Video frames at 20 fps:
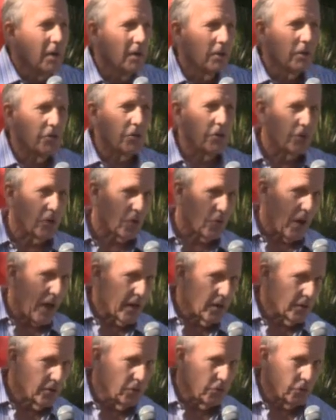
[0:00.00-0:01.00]
This is a
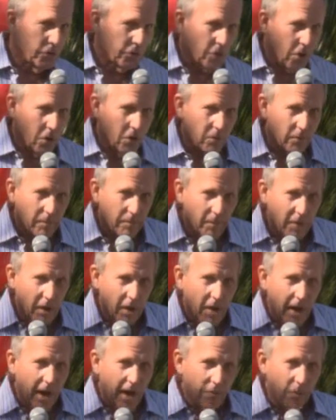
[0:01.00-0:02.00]
gratitude stone.
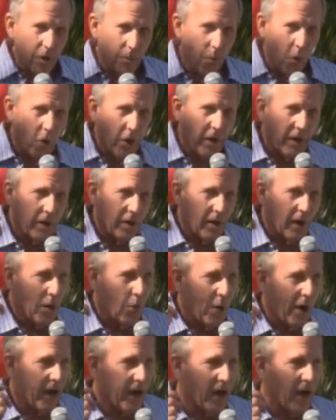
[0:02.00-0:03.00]
Every morning I
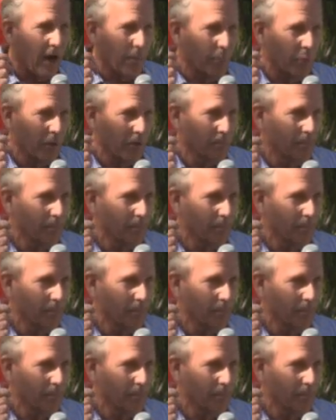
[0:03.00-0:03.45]
wake up,